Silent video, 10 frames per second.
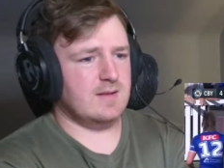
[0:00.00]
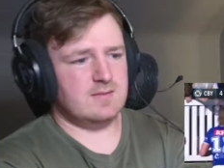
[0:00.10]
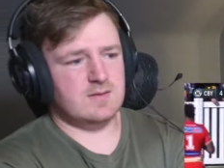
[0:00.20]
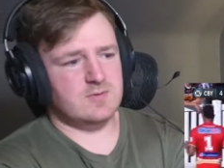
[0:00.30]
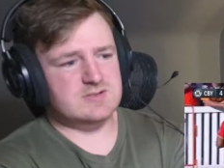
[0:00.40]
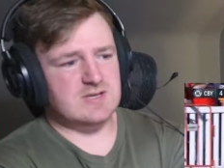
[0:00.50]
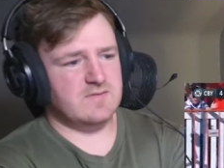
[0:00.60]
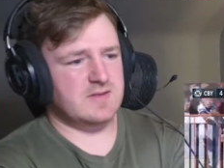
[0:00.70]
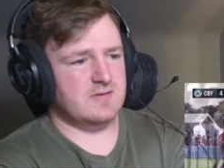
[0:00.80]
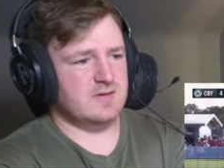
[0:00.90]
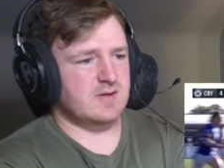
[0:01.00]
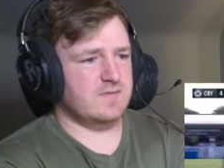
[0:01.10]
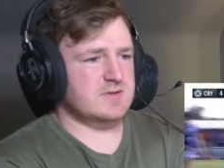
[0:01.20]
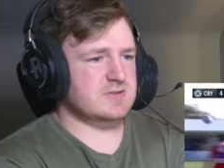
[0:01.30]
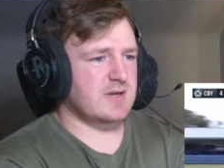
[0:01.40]
Number seven there didn't
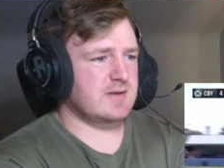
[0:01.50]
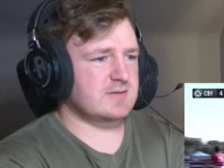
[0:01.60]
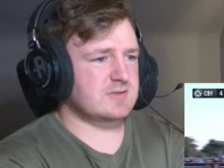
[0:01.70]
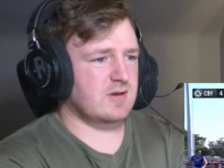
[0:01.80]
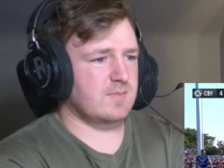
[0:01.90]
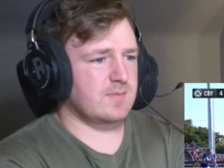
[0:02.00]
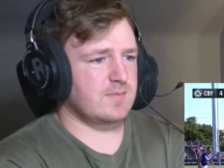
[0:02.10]
even try to stop him.